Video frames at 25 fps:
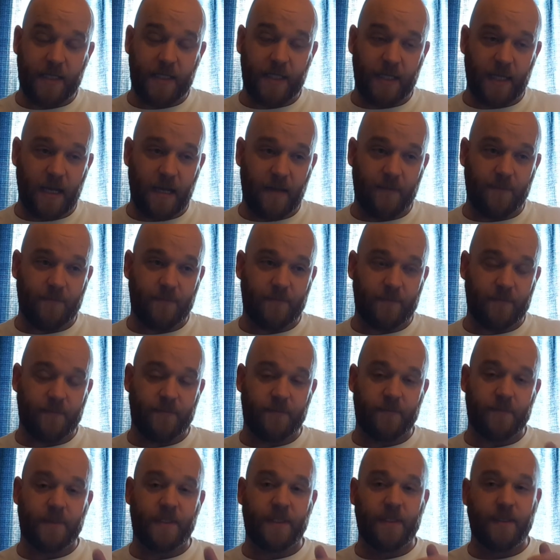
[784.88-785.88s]
it up
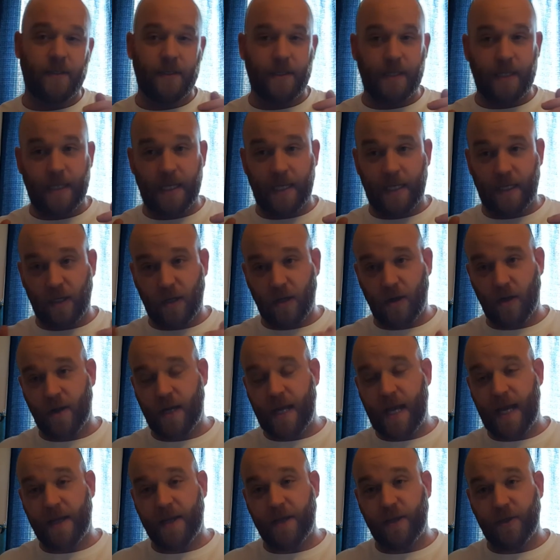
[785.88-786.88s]
and learn
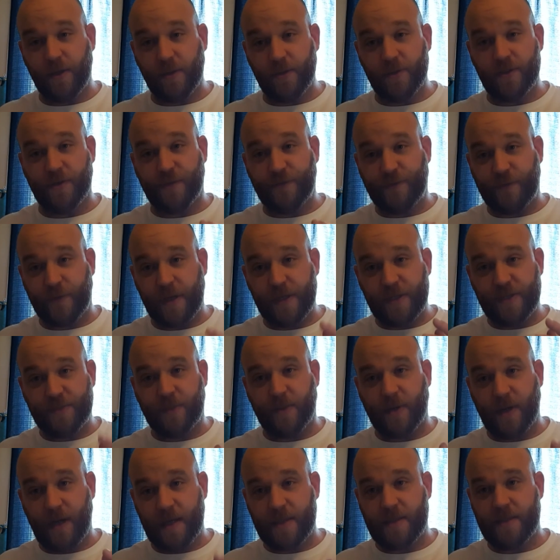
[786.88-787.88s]
how to use a French
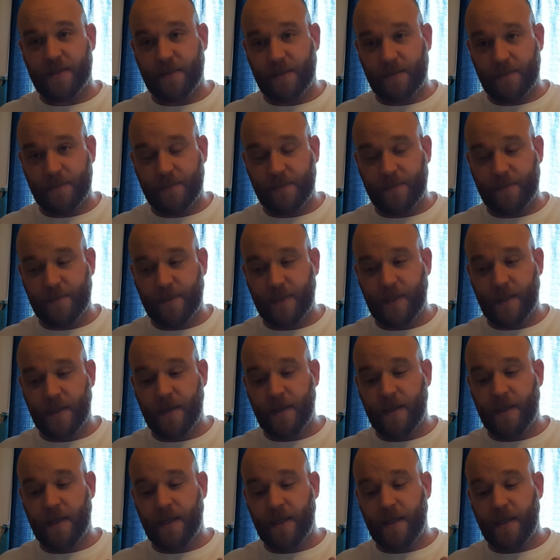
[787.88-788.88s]
press.
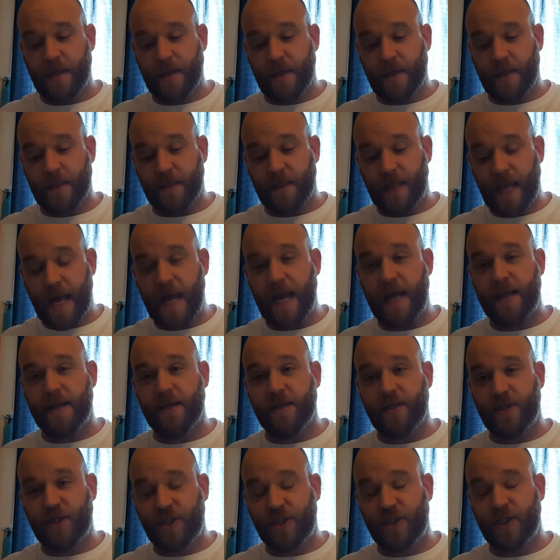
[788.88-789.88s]
That
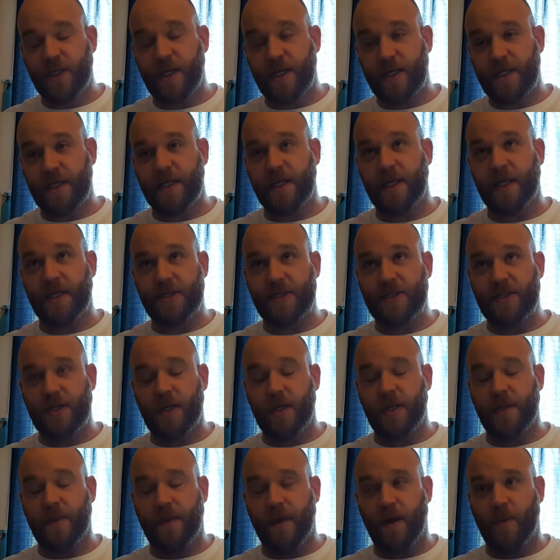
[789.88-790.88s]
shit is
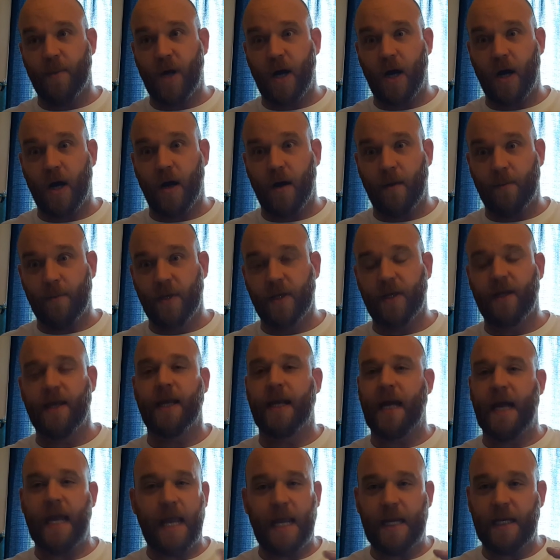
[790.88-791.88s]
the bomb. And
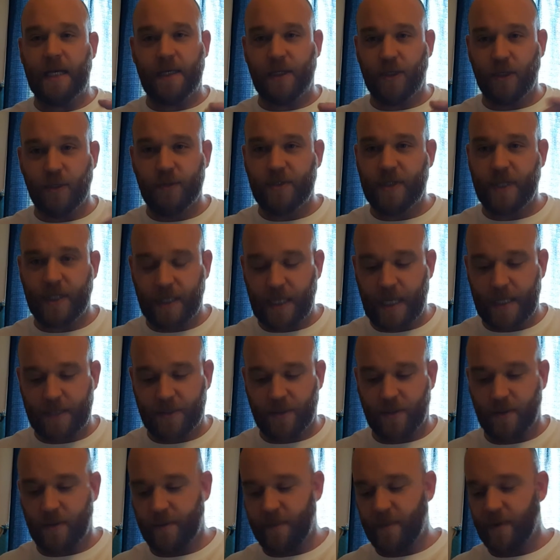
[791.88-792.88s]
I hate using that
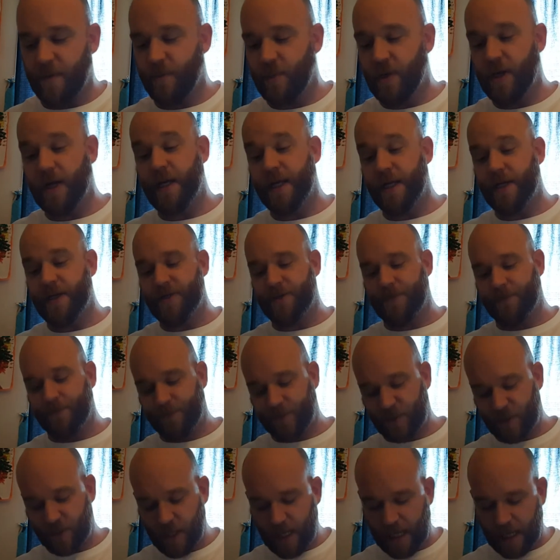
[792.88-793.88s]
term, but it is.
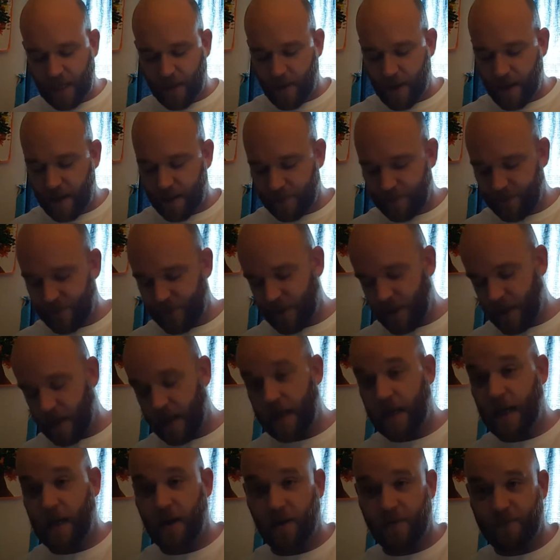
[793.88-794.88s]
So anyway, sorry, I
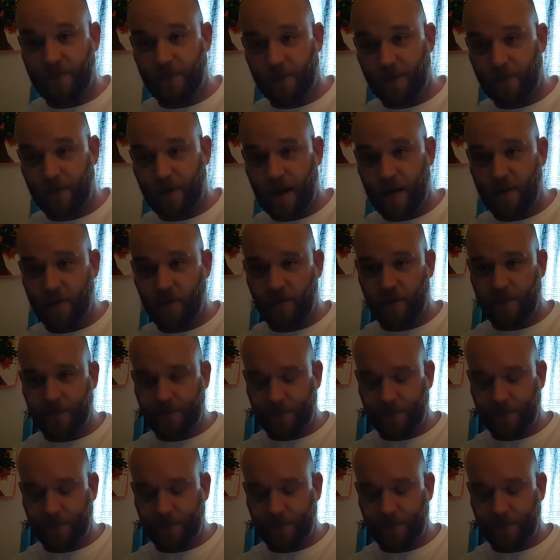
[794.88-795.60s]
got off on a ramble.